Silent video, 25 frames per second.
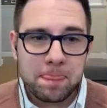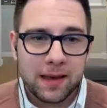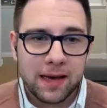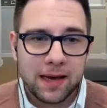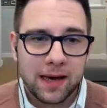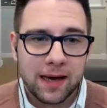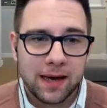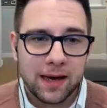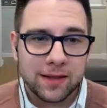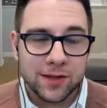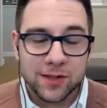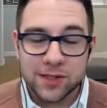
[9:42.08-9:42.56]

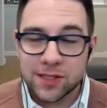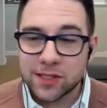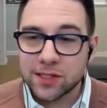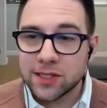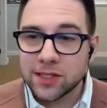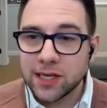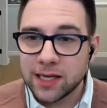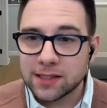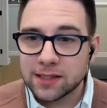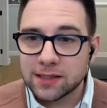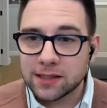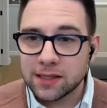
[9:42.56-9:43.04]
uh, there's a
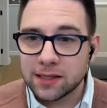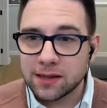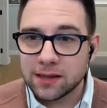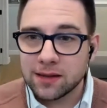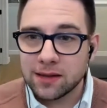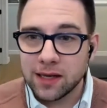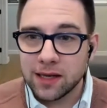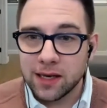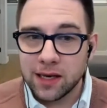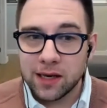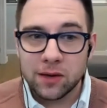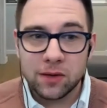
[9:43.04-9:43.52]
chance that
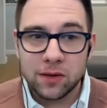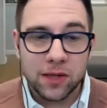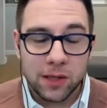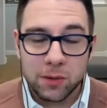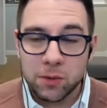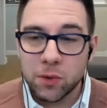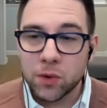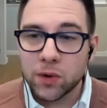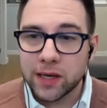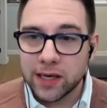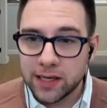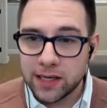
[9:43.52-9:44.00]
they, they
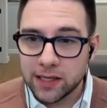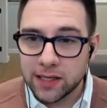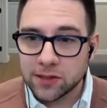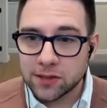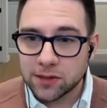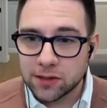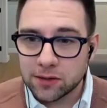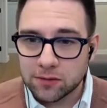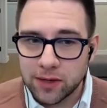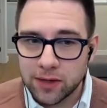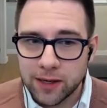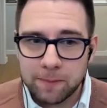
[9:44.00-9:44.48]
won't get
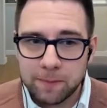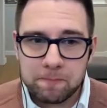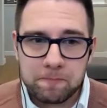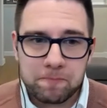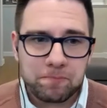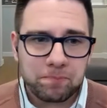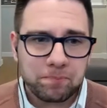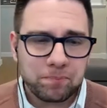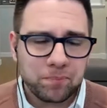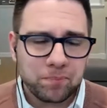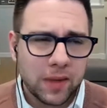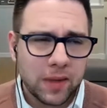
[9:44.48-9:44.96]
injured, right?
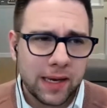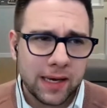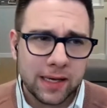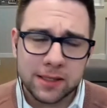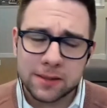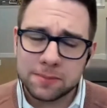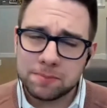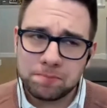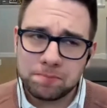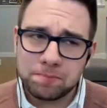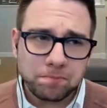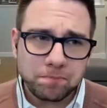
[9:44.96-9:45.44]

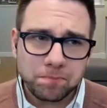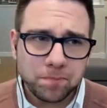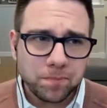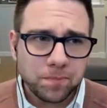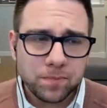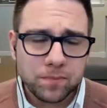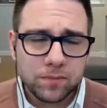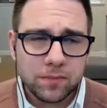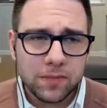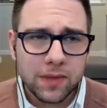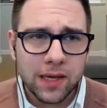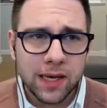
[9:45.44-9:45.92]
And
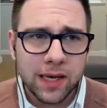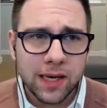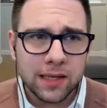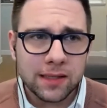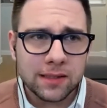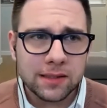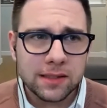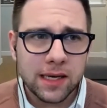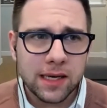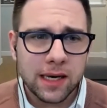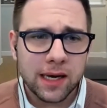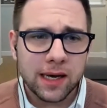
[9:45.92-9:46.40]

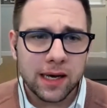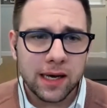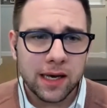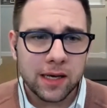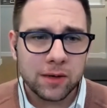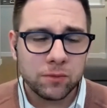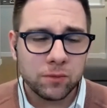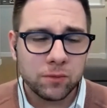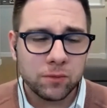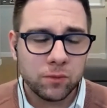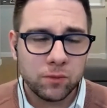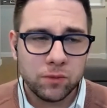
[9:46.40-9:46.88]
And, uh,
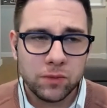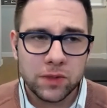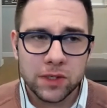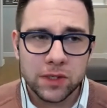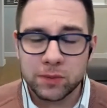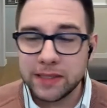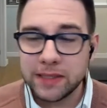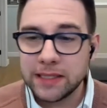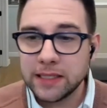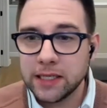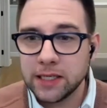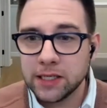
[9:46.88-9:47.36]
and you know,
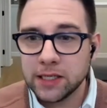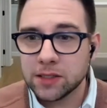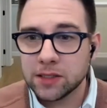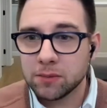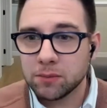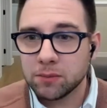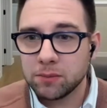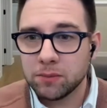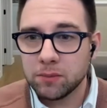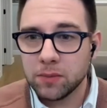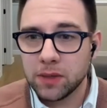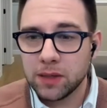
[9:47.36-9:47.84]
we teach
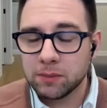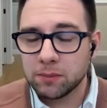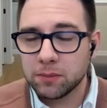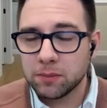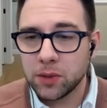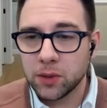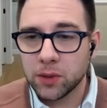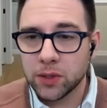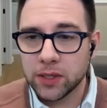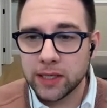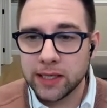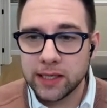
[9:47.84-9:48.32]
em-
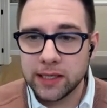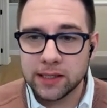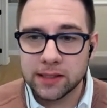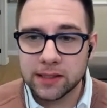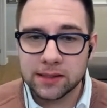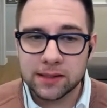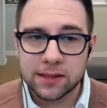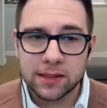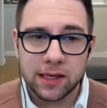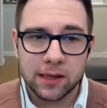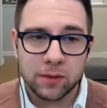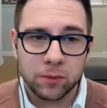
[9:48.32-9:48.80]

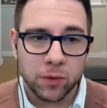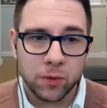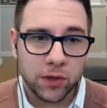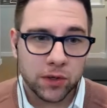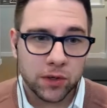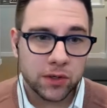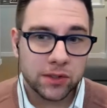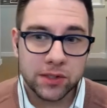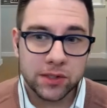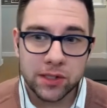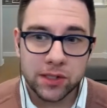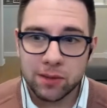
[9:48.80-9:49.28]
employees and
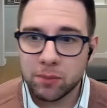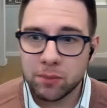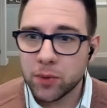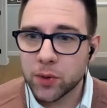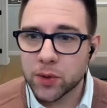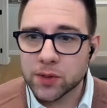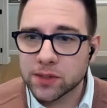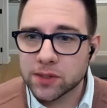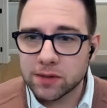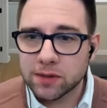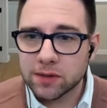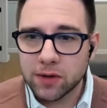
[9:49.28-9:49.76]
workers the
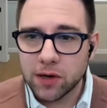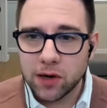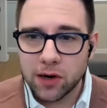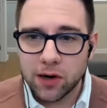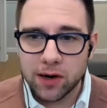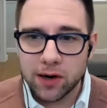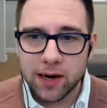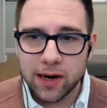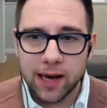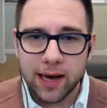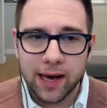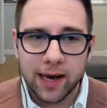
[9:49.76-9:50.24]
importance of the
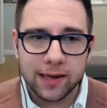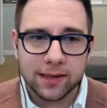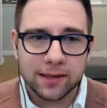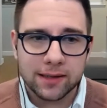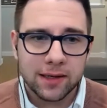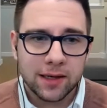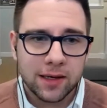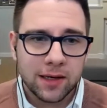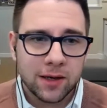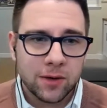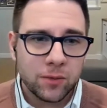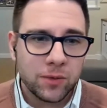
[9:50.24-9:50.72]
hard hat.
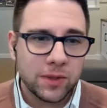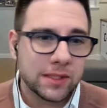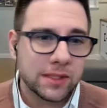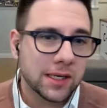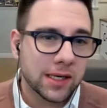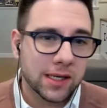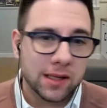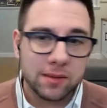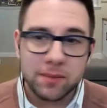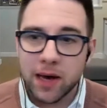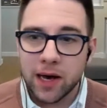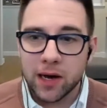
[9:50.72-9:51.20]
We
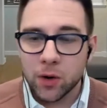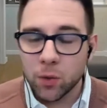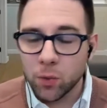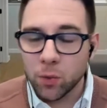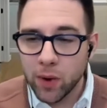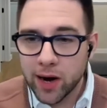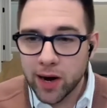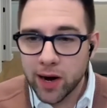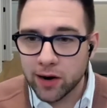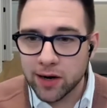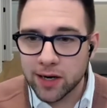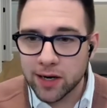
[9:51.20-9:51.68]
tell them how to
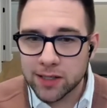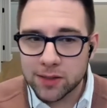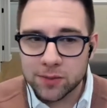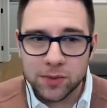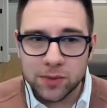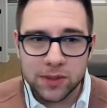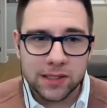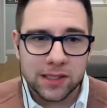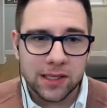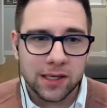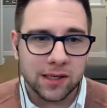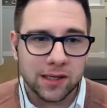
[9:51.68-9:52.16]
wear it.
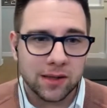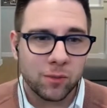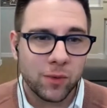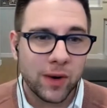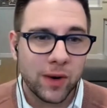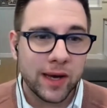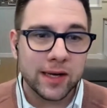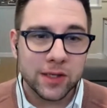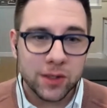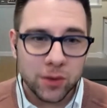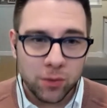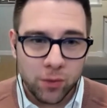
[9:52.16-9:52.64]
We tell them
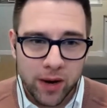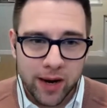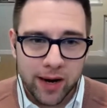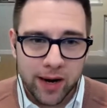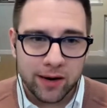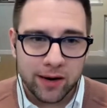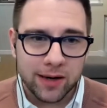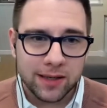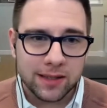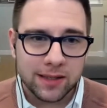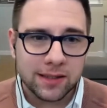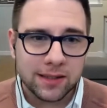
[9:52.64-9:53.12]
when to
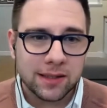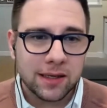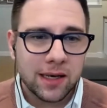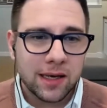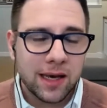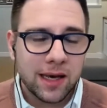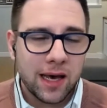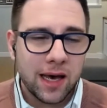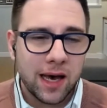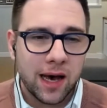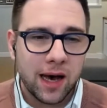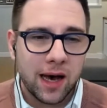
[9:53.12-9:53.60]
wear it.
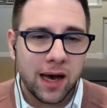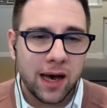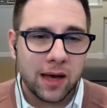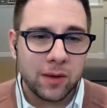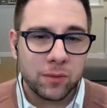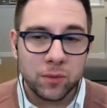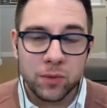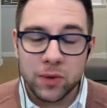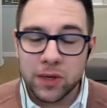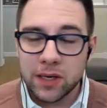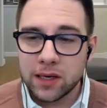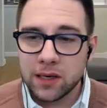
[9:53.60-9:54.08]
Uh,
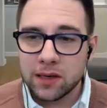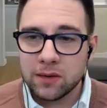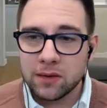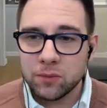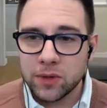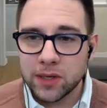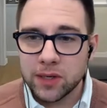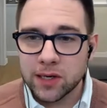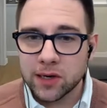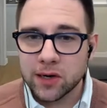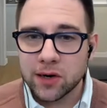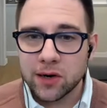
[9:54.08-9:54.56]
and we
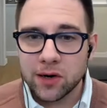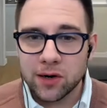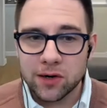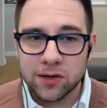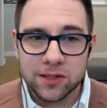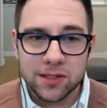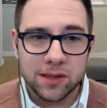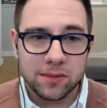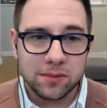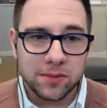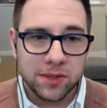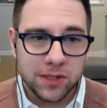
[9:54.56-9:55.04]
we
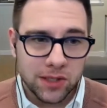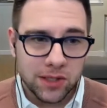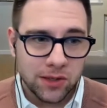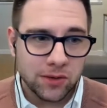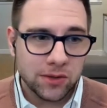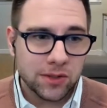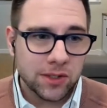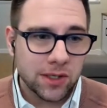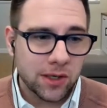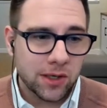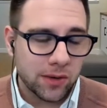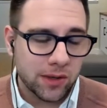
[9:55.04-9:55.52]
encourage them to do
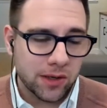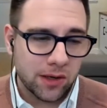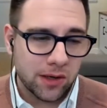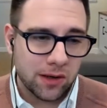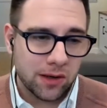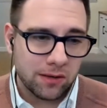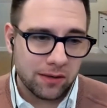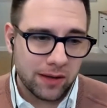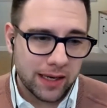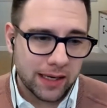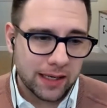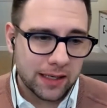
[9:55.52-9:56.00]
so and
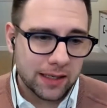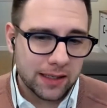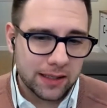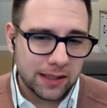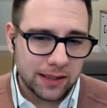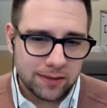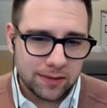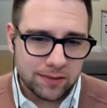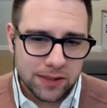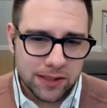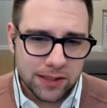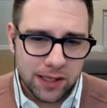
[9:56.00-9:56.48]
all of that
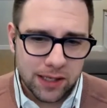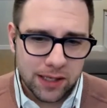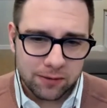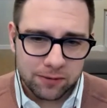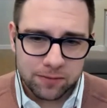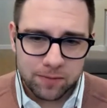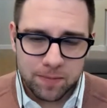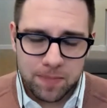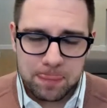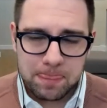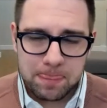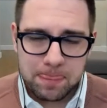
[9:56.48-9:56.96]
kind of
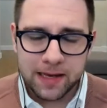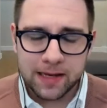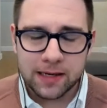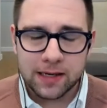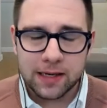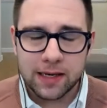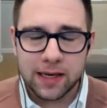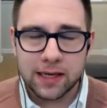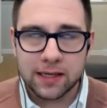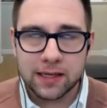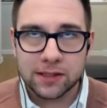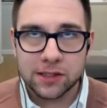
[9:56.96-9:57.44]
stuff.
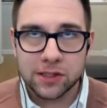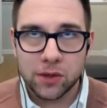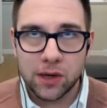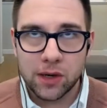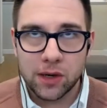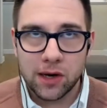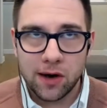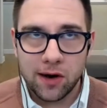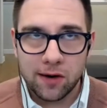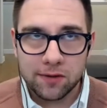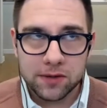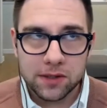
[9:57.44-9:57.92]
And, and so I
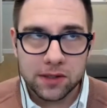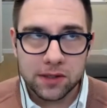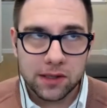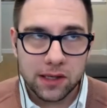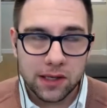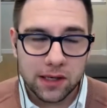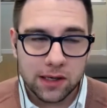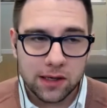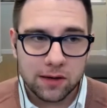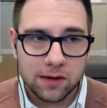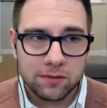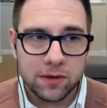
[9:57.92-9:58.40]
often
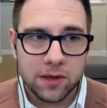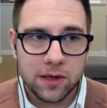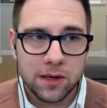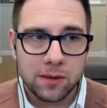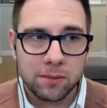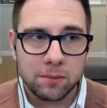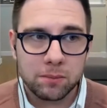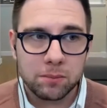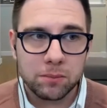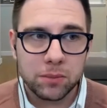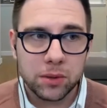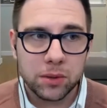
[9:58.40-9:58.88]
think of
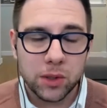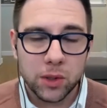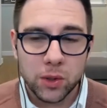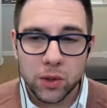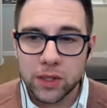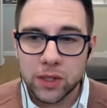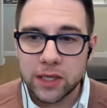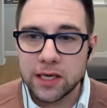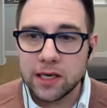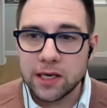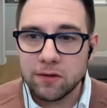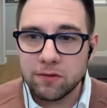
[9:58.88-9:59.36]

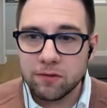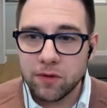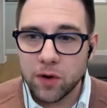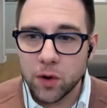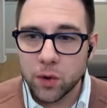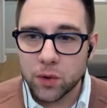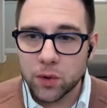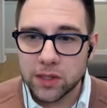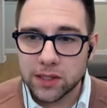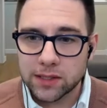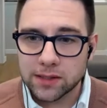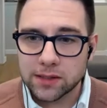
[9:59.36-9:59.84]

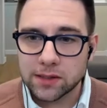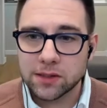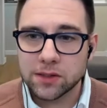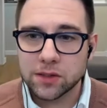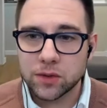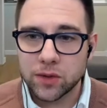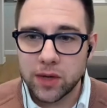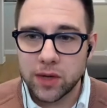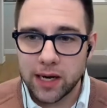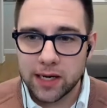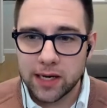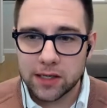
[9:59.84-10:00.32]
employee-focused
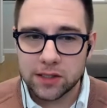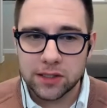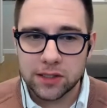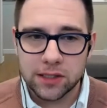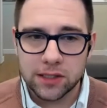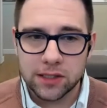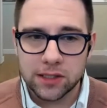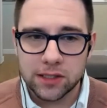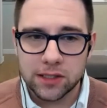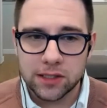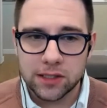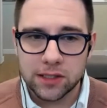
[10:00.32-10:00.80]

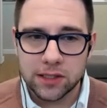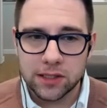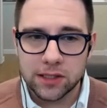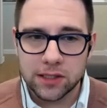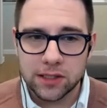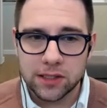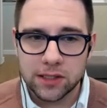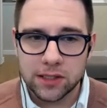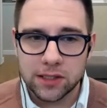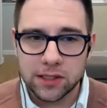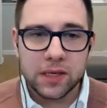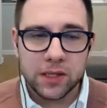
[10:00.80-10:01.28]
strategies
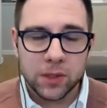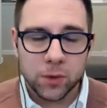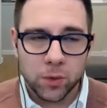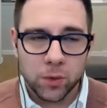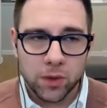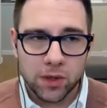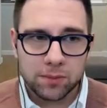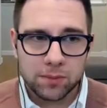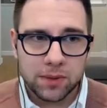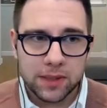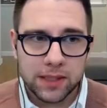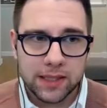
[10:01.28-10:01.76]
in the
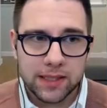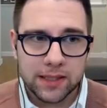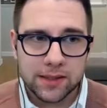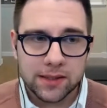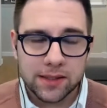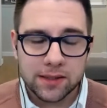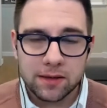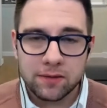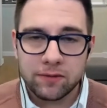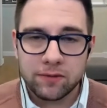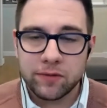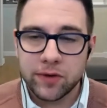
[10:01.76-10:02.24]

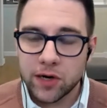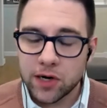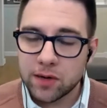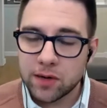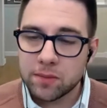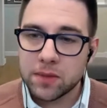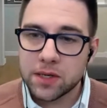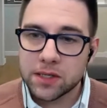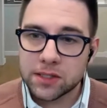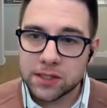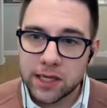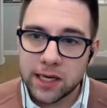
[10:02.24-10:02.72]
workplace very
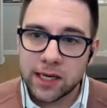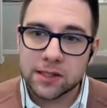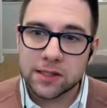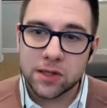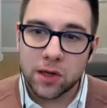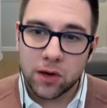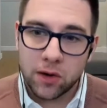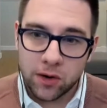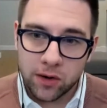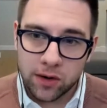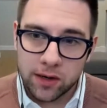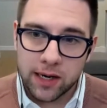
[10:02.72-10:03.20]
much as
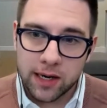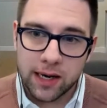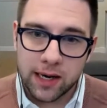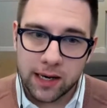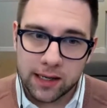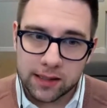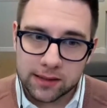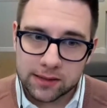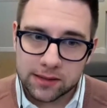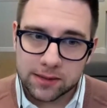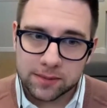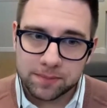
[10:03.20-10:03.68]
hard
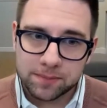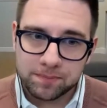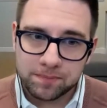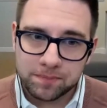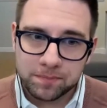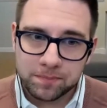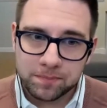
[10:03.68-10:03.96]
hats.